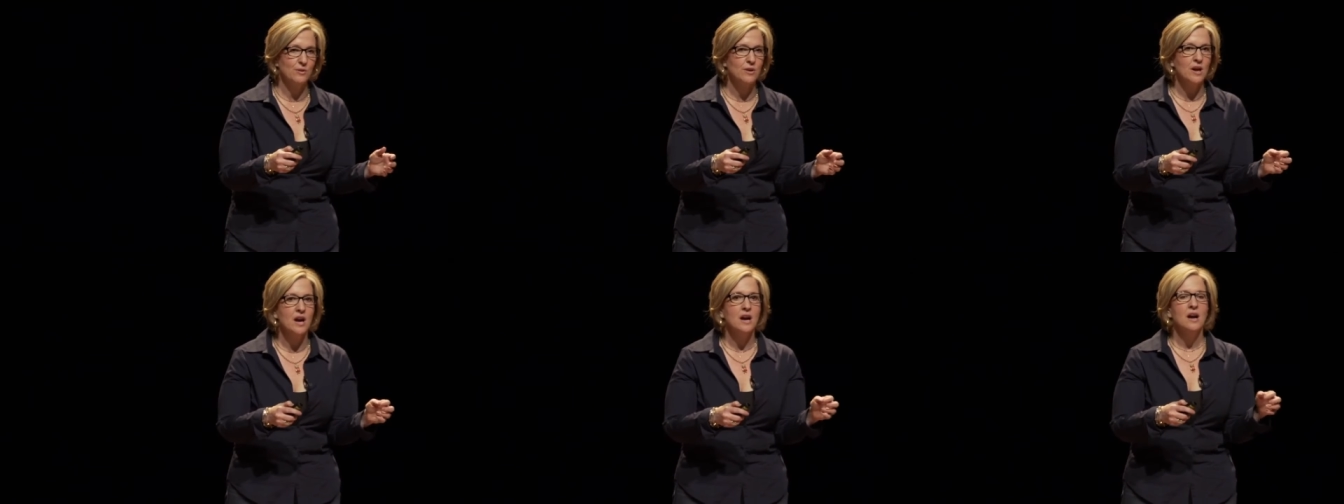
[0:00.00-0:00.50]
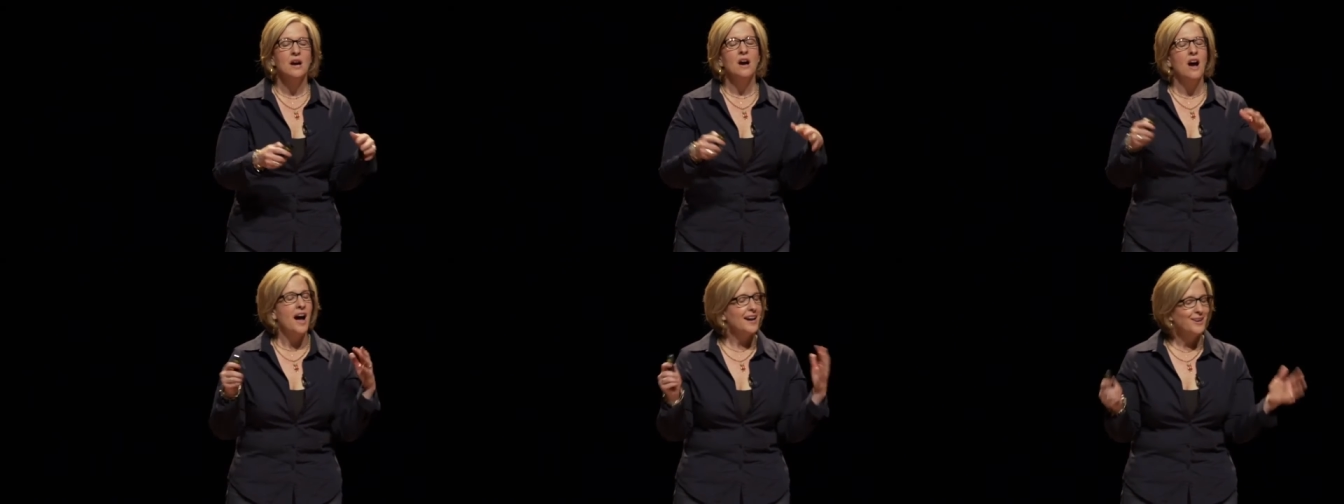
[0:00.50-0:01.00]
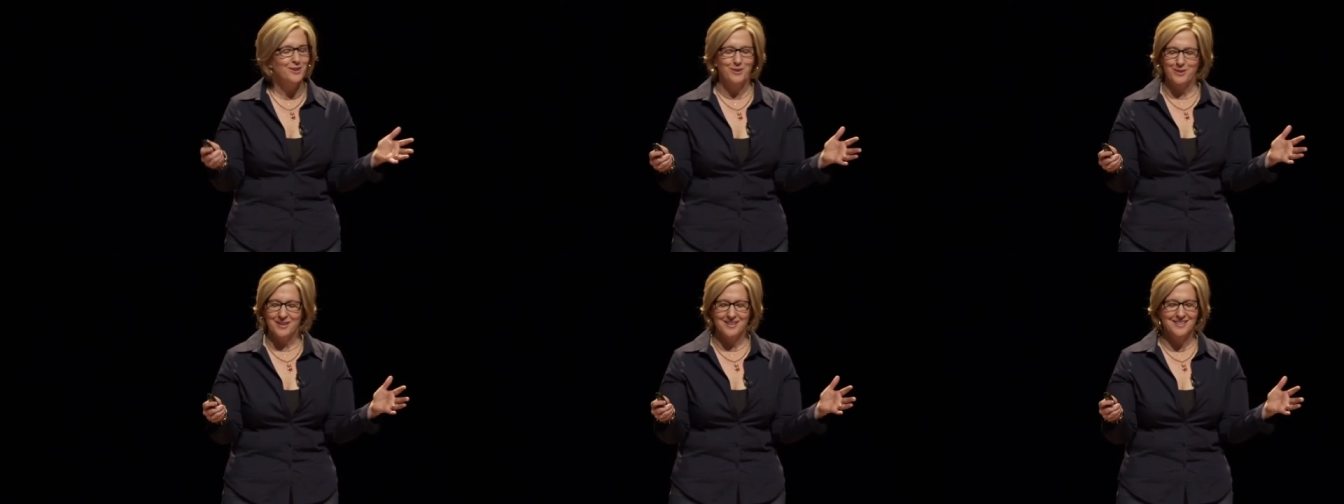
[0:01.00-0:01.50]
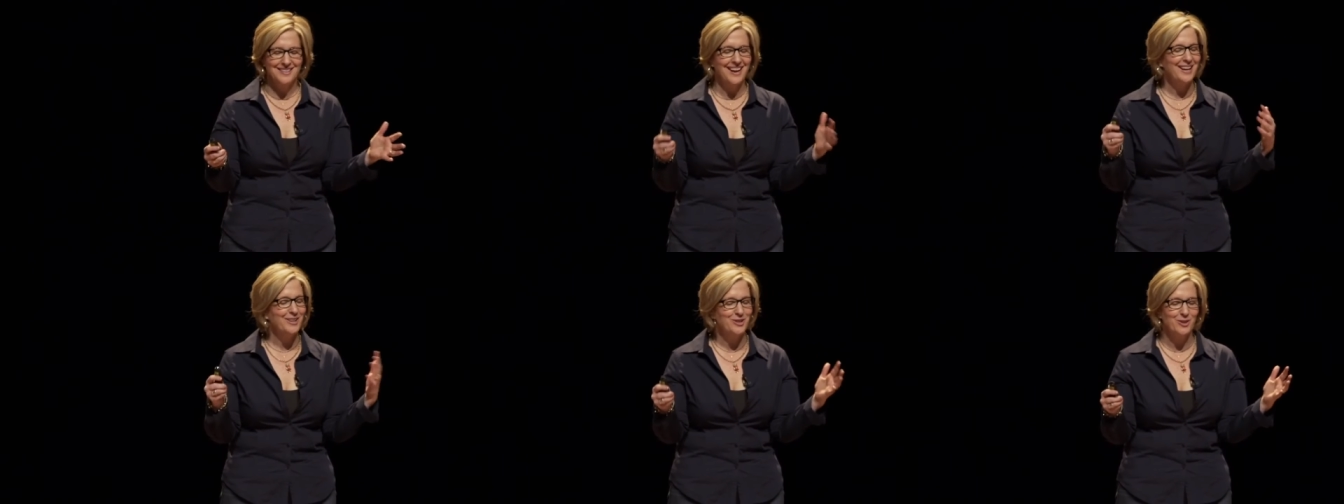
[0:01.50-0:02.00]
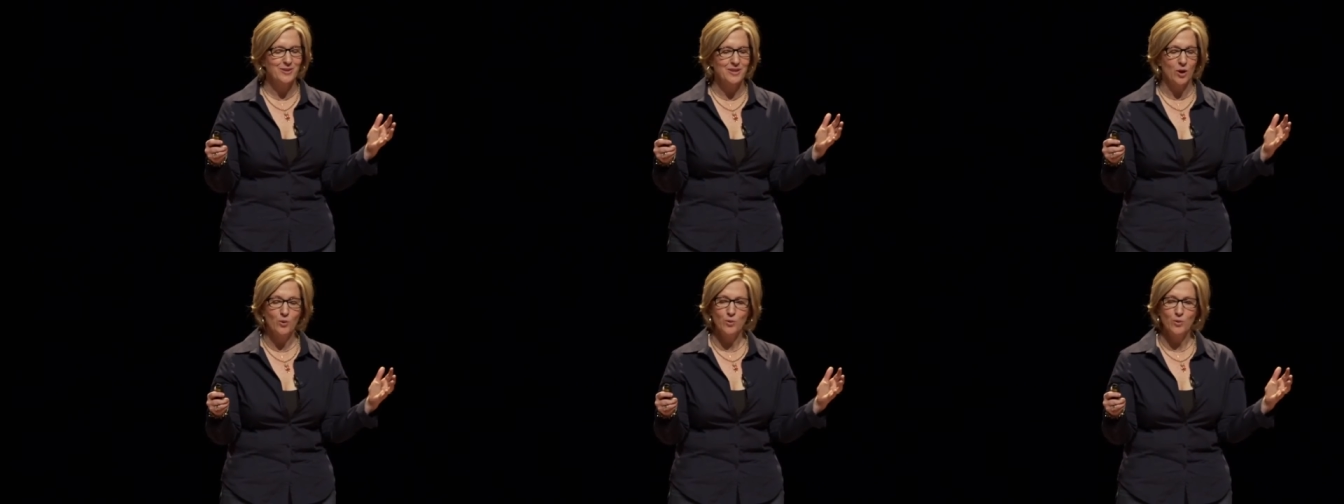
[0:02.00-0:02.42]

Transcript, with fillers: to, I can do this, I can totally do